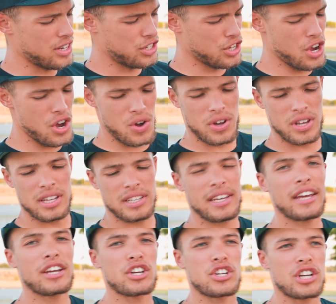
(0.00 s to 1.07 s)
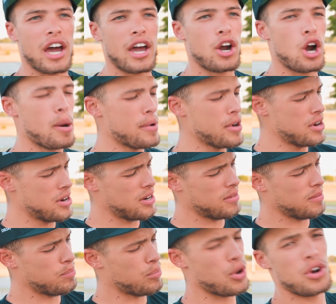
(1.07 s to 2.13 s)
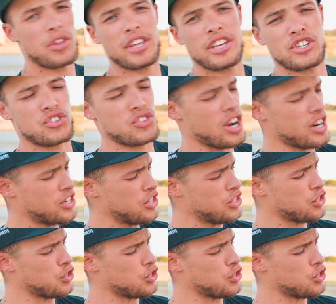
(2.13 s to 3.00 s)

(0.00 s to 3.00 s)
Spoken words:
so you take your shine armor, per the instructions,